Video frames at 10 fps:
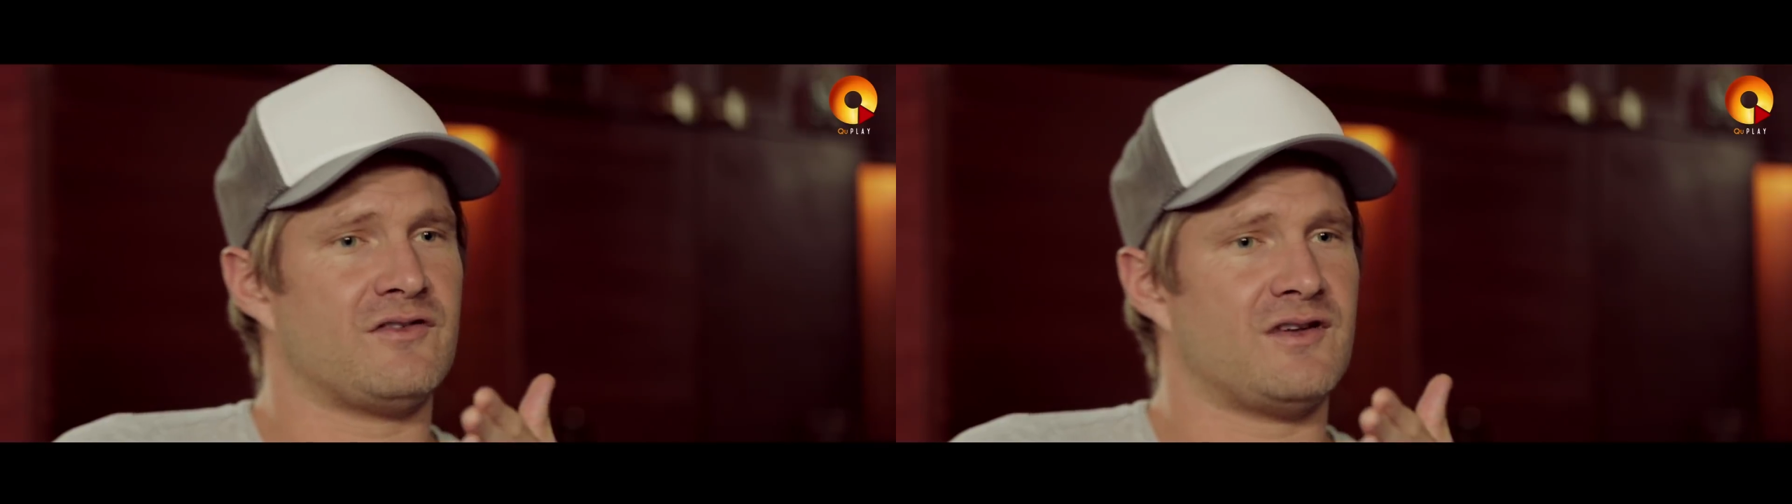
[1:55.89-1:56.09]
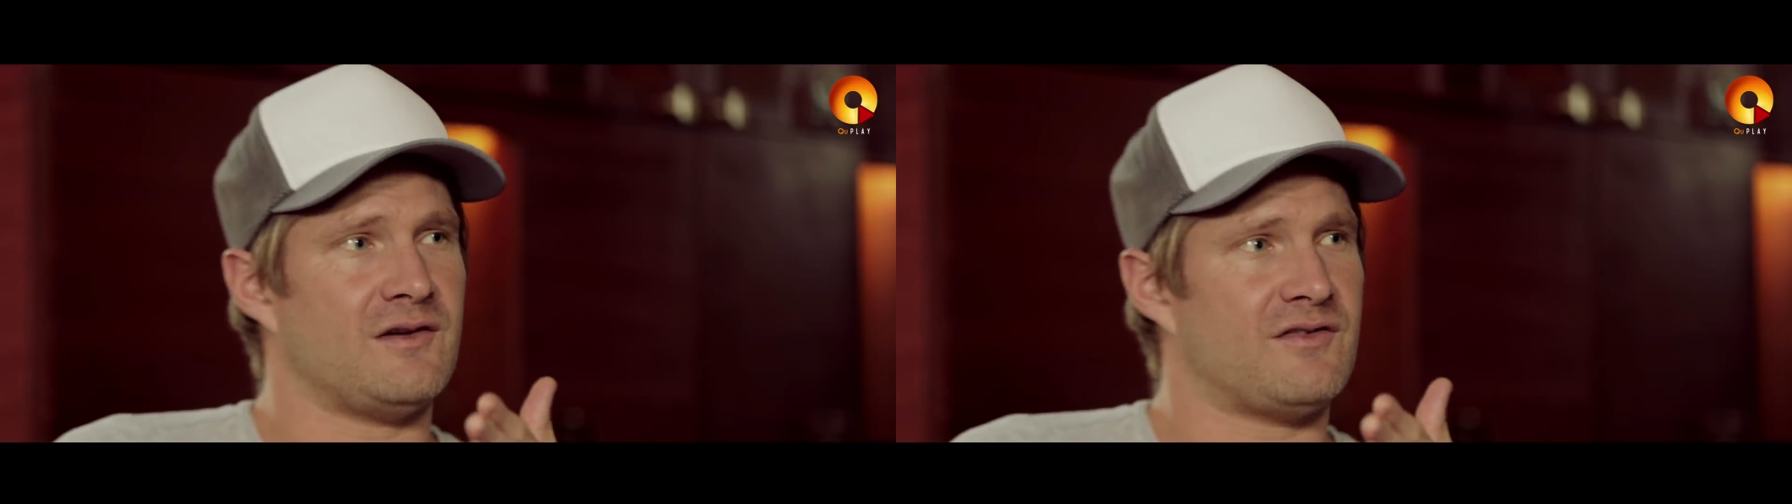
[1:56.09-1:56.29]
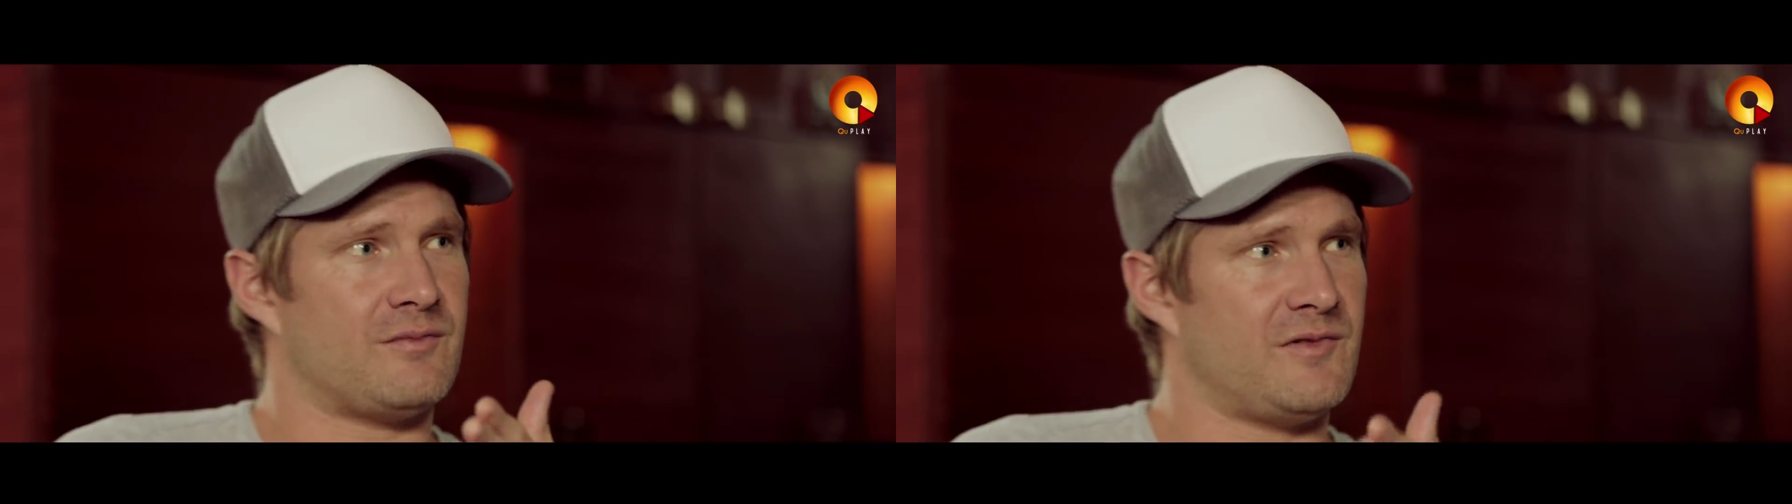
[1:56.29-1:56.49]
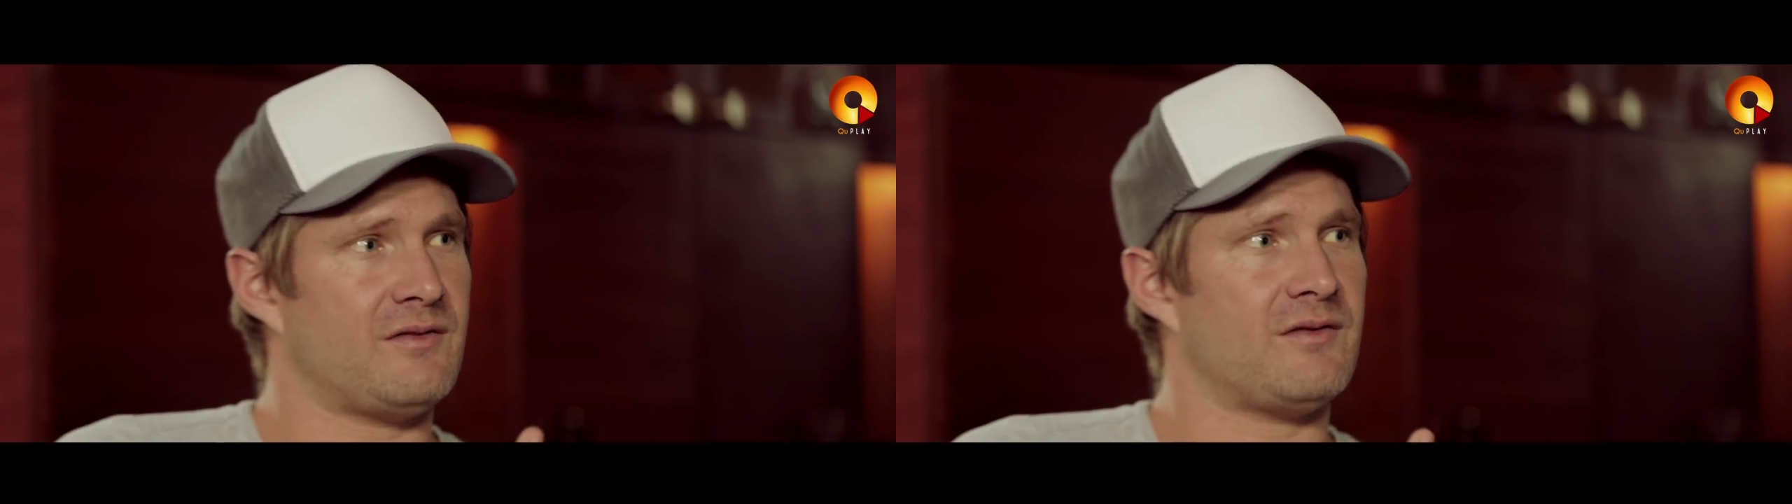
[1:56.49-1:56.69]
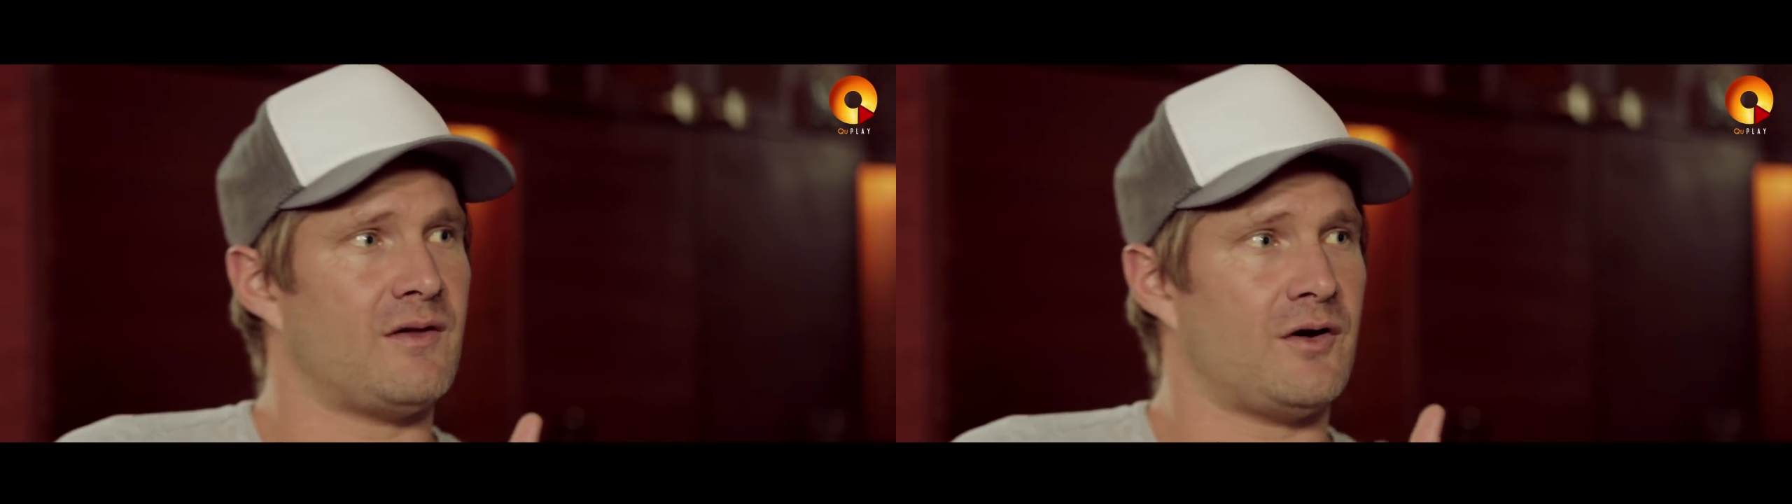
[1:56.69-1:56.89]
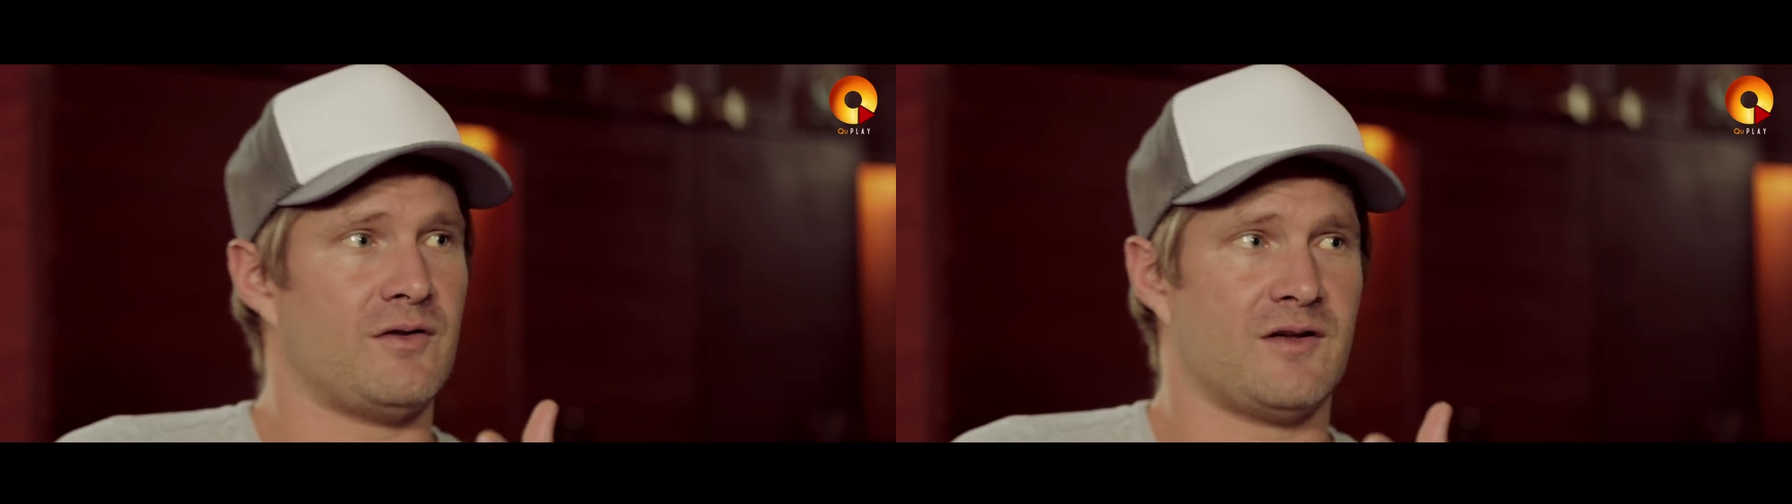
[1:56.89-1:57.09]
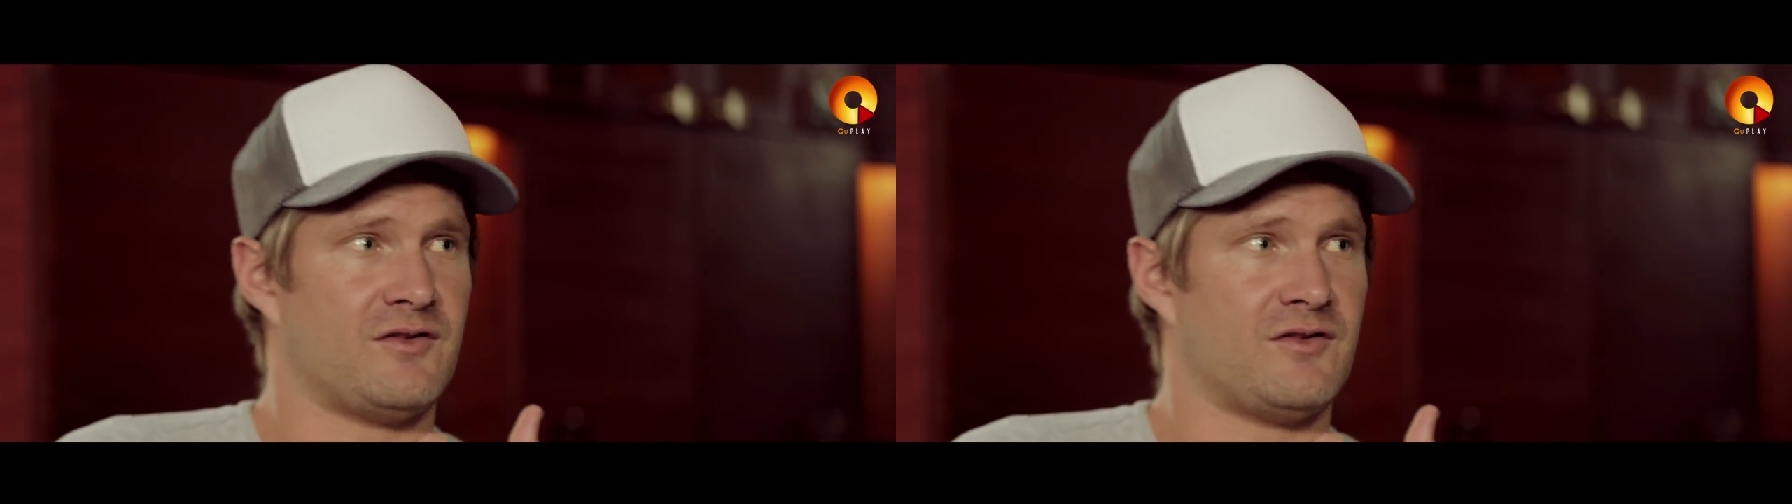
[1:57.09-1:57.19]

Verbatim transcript: as Steve Smith and they,